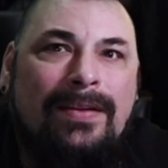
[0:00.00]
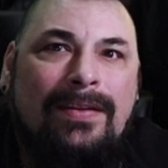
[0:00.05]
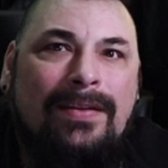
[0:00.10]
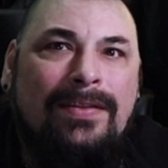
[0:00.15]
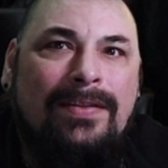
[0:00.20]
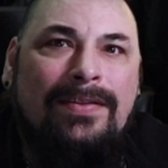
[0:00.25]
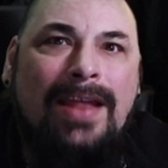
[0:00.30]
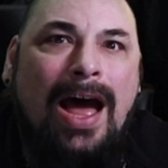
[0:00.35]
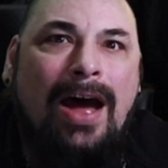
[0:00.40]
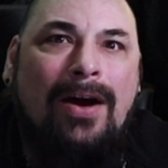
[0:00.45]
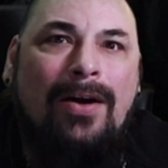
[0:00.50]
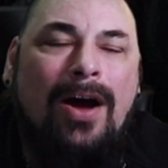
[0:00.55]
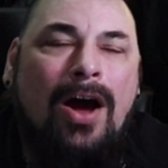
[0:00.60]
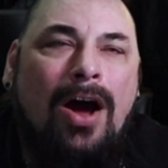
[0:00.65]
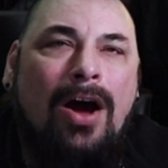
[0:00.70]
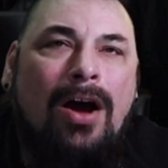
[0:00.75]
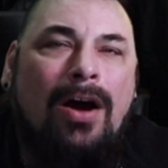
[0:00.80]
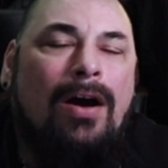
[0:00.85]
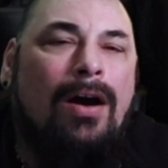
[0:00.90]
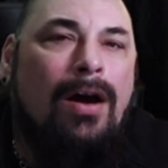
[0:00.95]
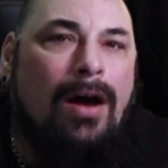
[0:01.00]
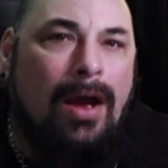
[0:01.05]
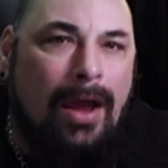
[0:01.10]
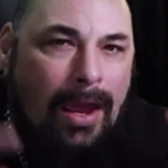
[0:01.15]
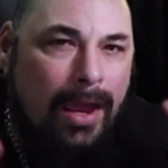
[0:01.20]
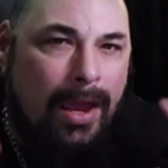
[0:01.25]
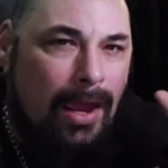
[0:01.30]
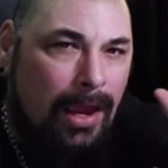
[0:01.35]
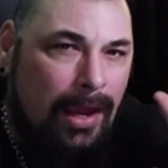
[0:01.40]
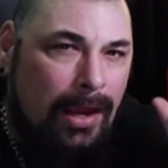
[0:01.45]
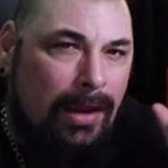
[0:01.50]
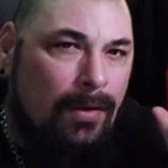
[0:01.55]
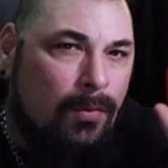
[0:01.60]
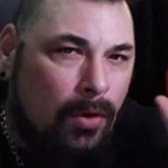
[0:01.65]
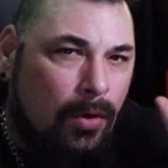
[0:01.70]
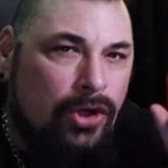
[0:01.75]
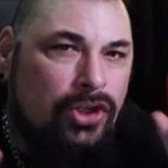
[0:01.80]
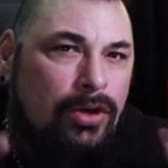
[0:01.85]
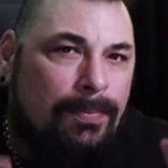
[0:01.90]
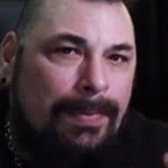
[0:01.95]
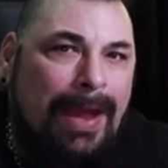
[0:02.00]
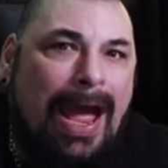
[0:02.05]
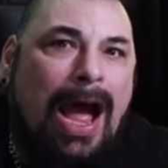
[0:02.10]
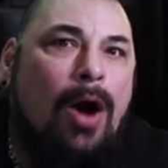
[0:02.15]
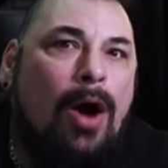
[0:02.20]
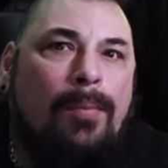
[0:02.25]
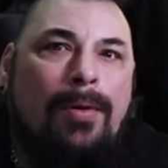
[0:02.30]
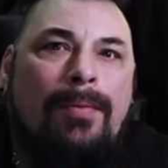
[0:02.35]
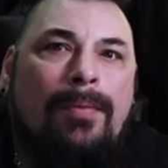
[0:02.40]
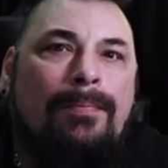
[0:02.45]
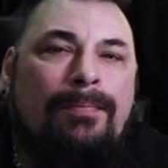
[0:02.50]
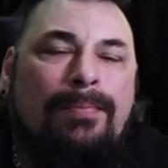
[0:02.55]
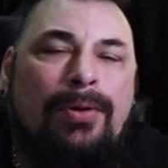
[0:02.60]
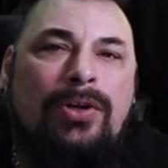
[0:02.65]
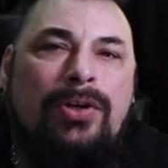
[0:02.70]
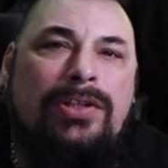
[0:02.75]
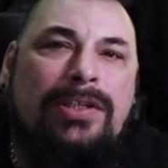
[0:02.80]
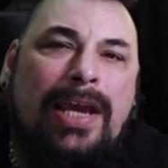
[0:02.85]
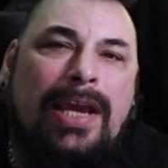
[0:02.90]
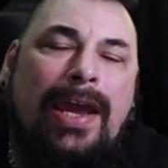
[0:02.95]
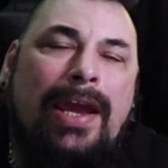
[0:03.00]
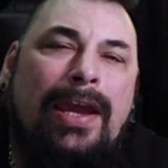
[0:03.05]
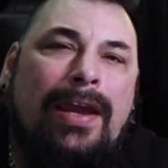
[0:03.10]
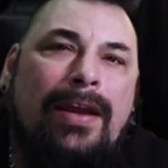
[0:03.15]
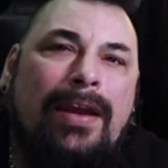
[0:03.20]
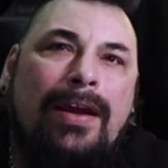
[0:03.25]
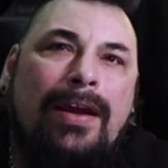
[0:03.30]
not a worship album per se.